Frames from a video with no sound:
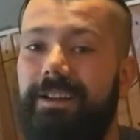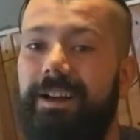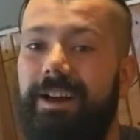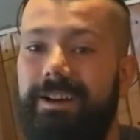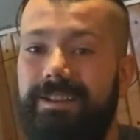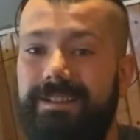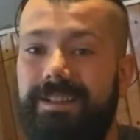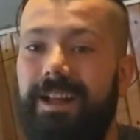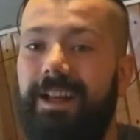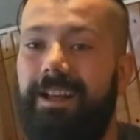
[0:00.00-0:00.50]

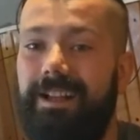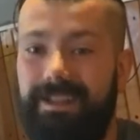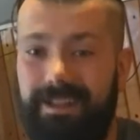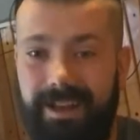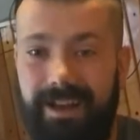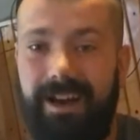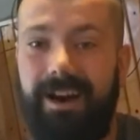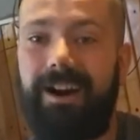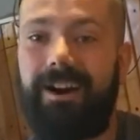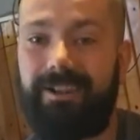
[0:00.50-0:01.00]
I was like,
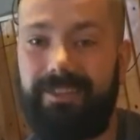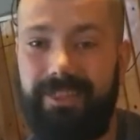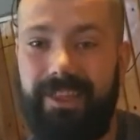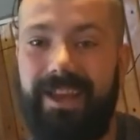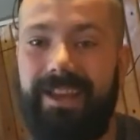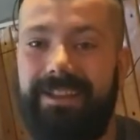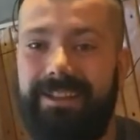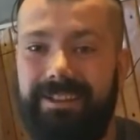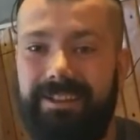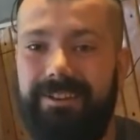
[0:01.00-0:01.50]
"Oh,
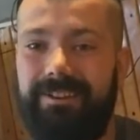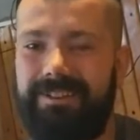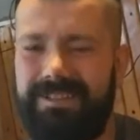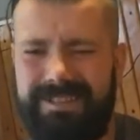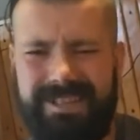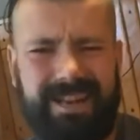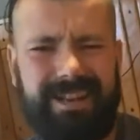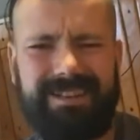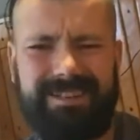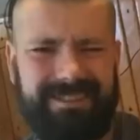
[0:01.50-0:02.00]
thank you. Is
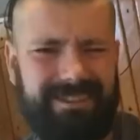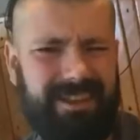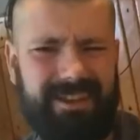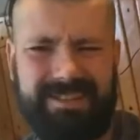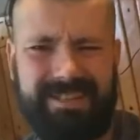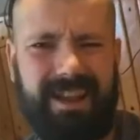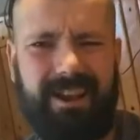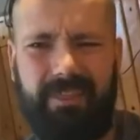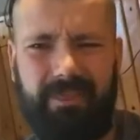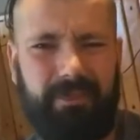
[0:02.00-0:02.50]
that
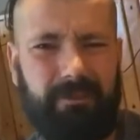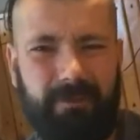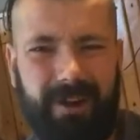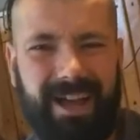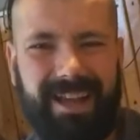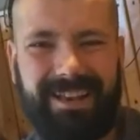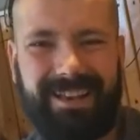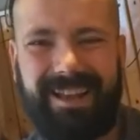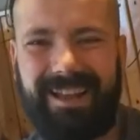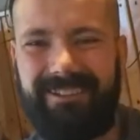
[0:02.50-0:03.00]
a
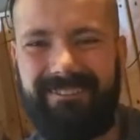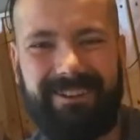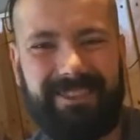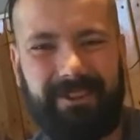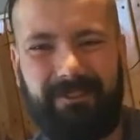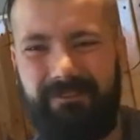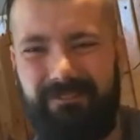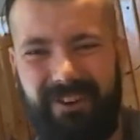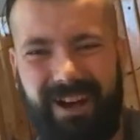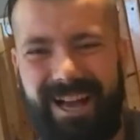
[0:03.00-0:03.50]
threat? Like, what
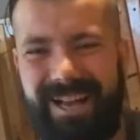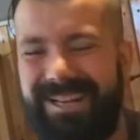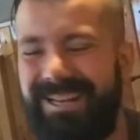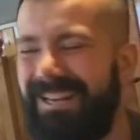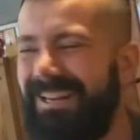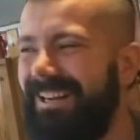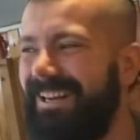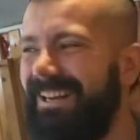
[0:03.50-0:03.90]
the fuck?"